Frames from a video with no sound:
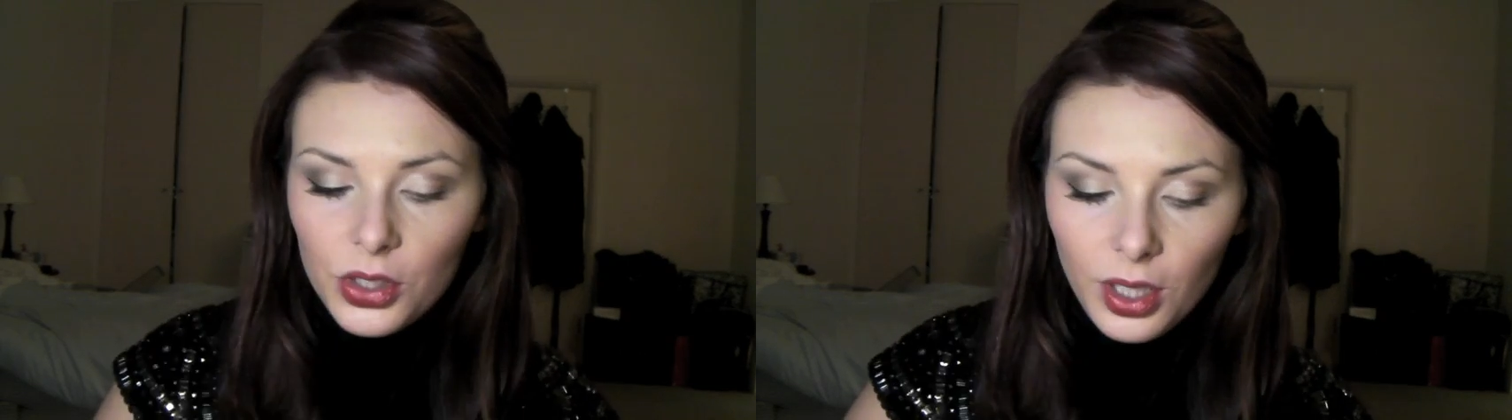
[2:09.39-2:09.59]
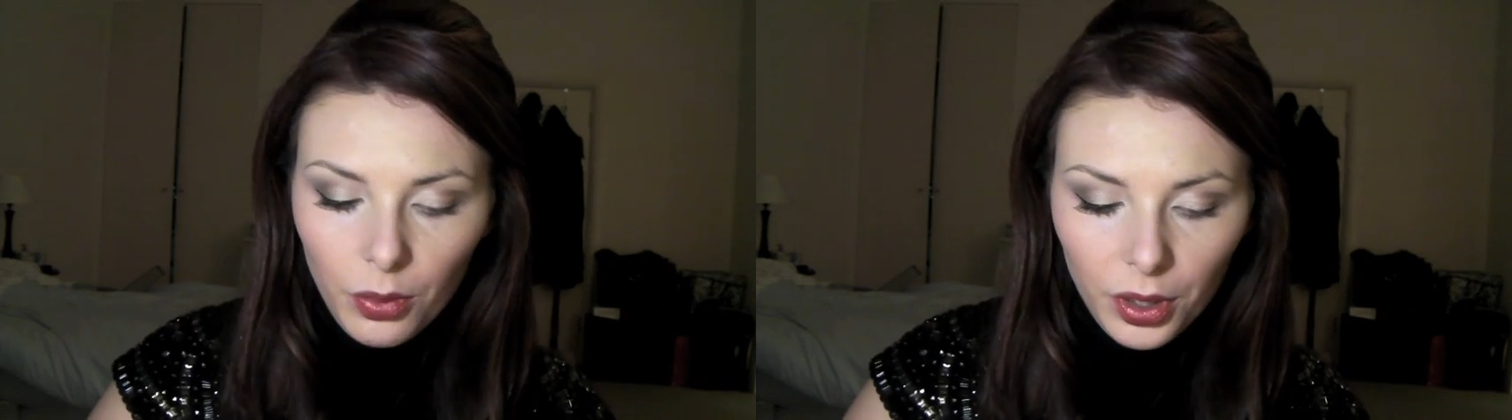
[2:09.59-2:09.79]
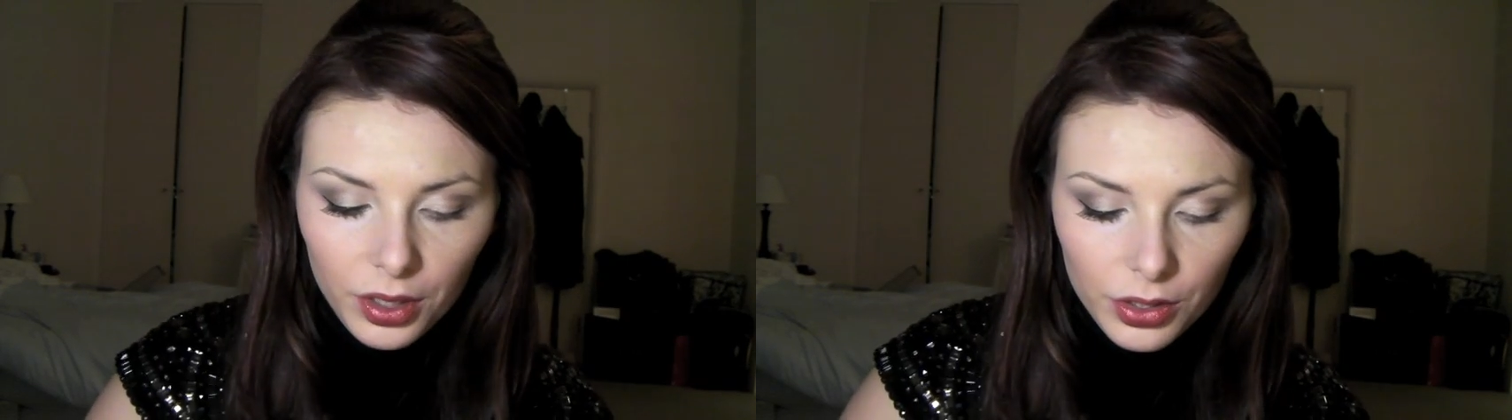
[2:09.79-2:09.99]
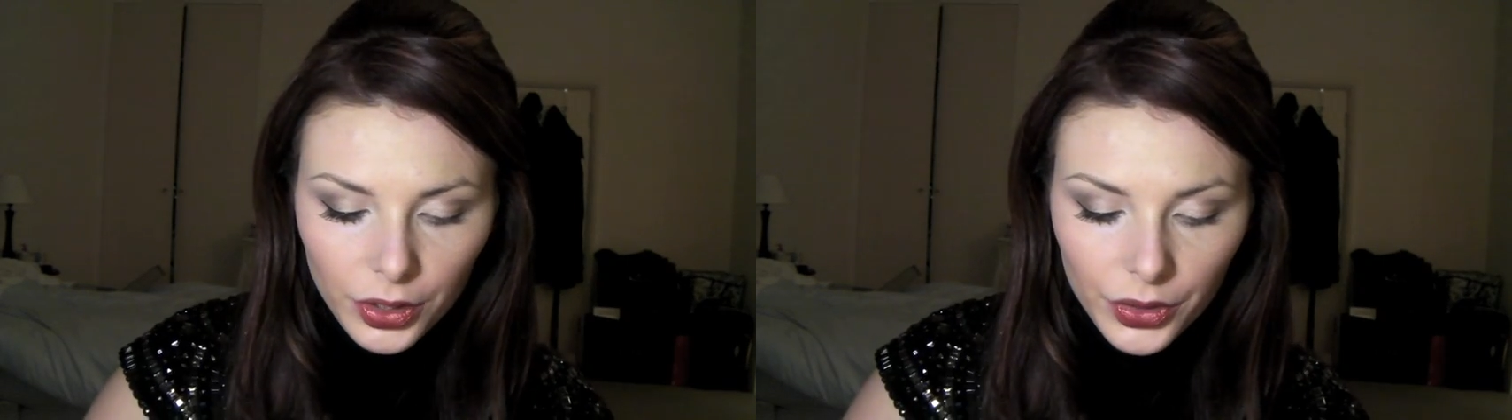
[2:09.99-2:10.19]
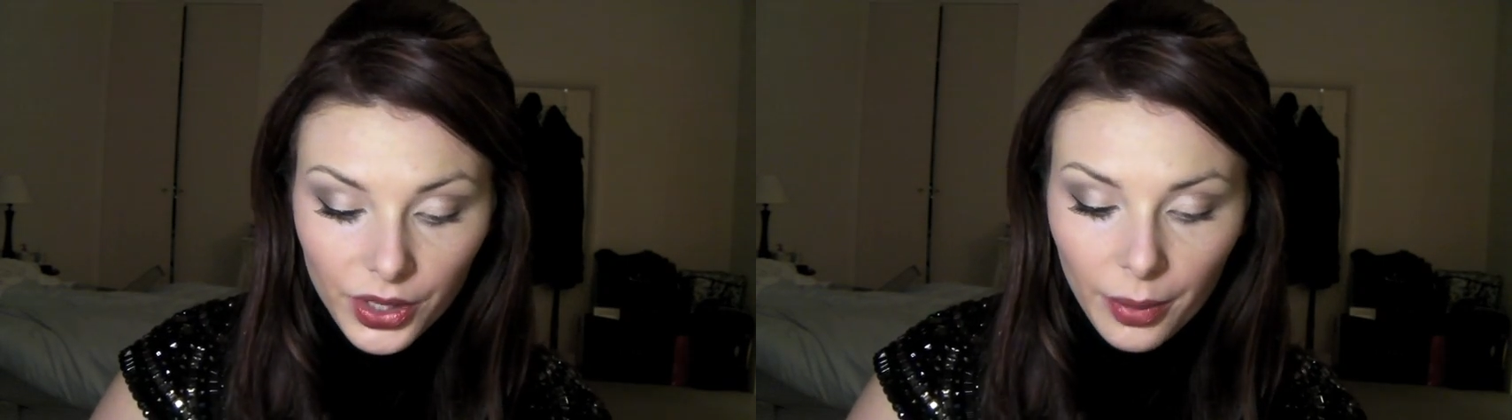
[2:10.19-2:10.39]
and now I'm going to
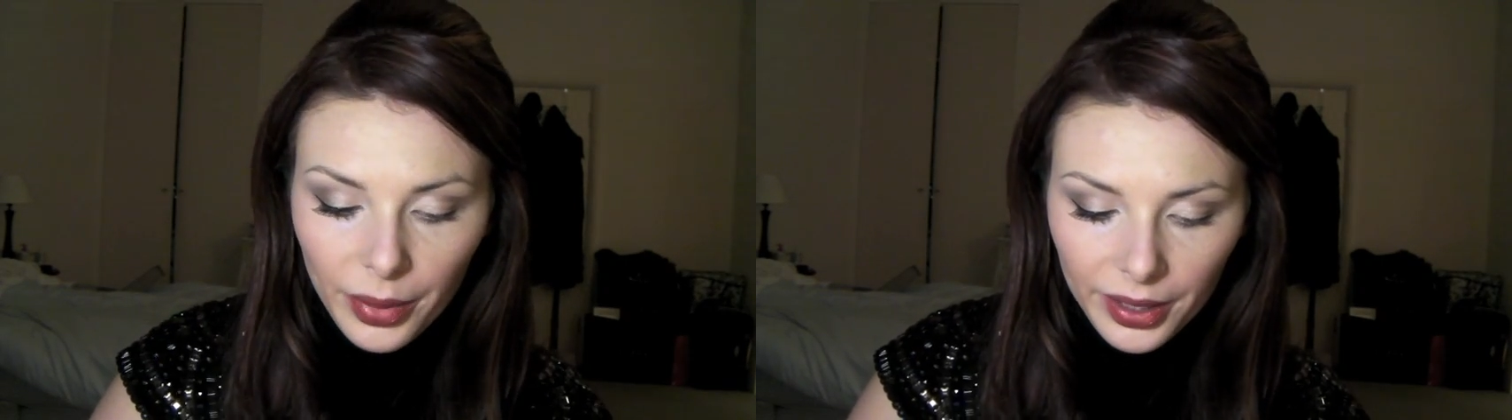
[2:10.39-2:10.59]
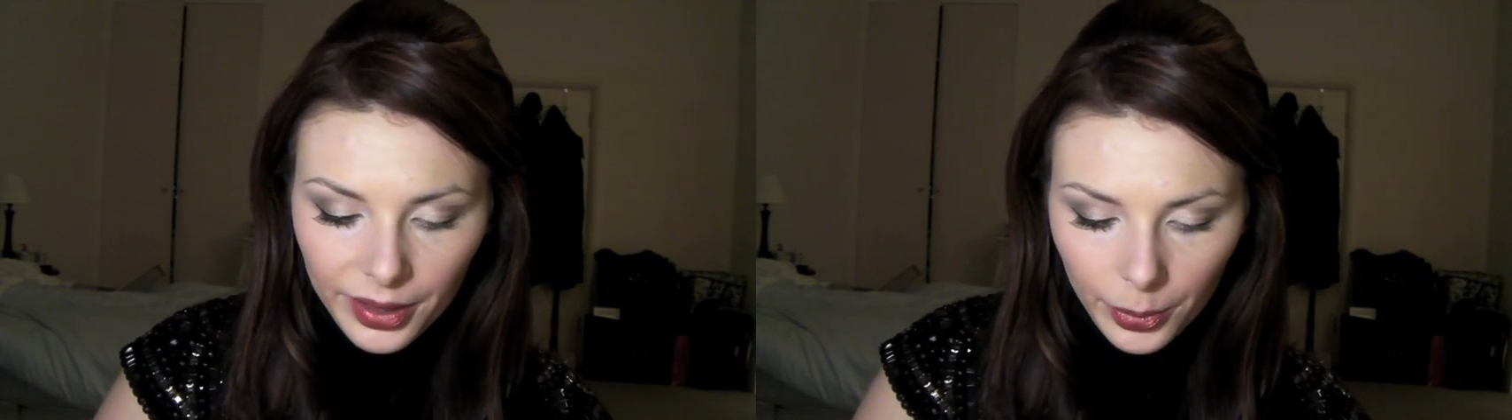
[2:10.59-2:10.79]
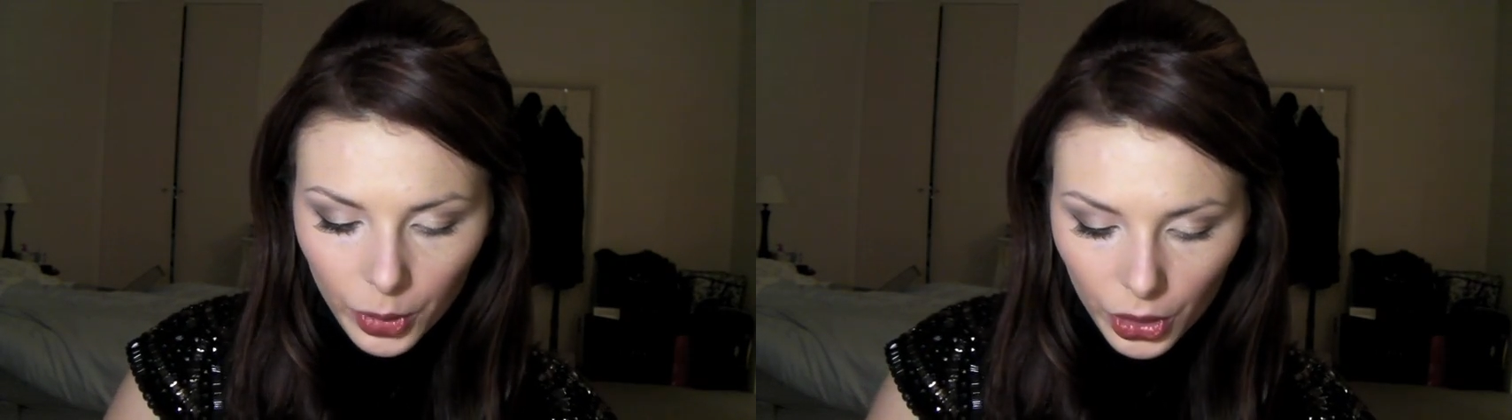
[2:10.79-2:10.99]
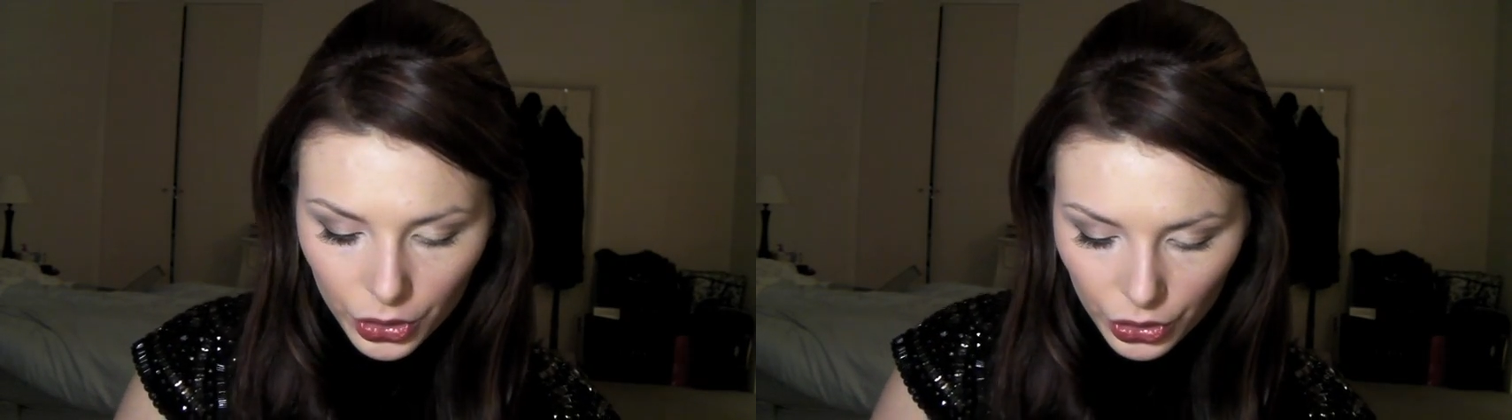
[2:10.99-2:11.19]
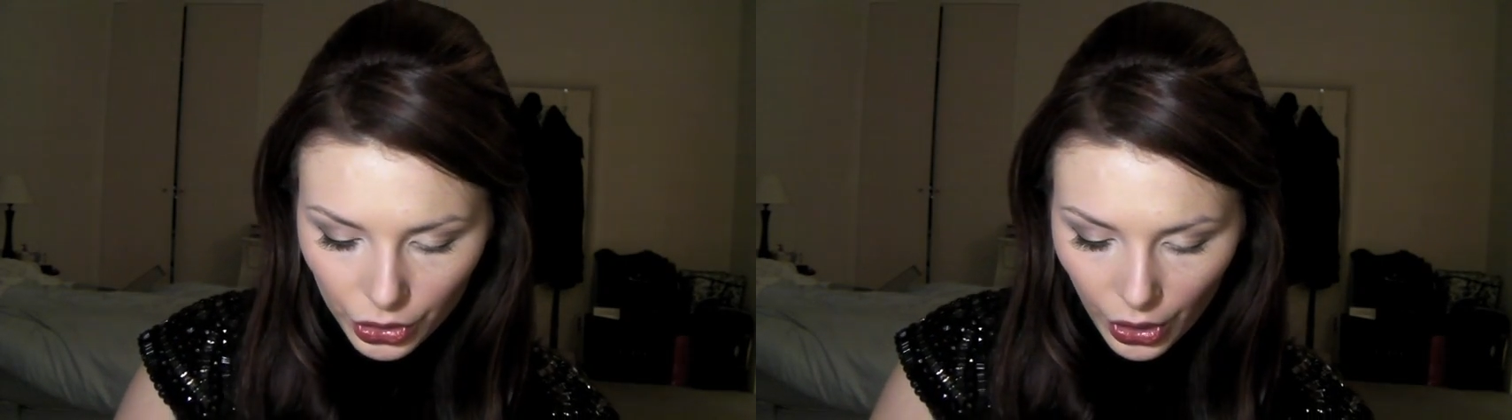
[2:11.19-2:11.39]
use a blending
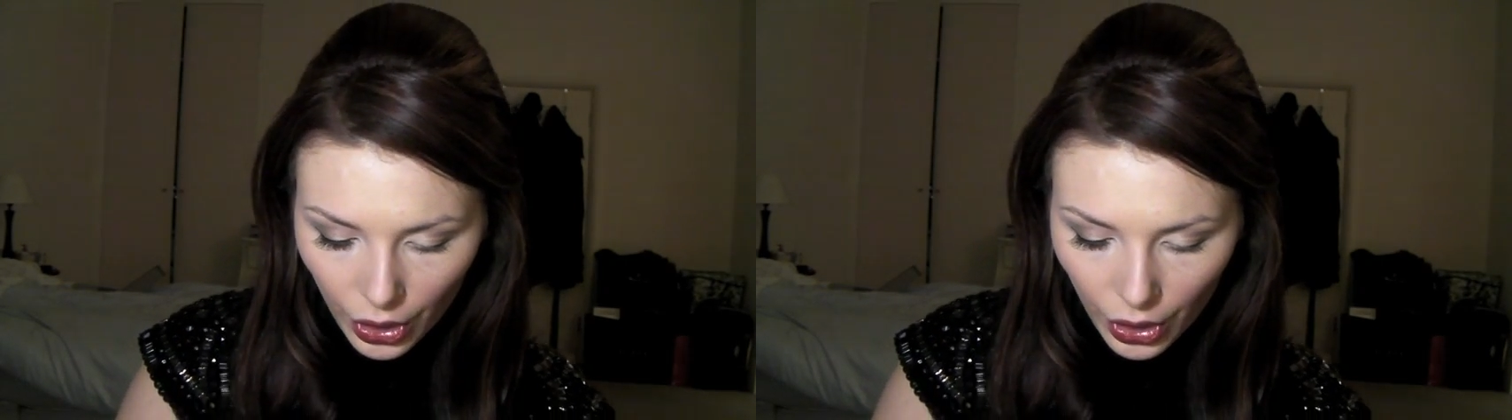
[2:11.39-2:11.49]
brush.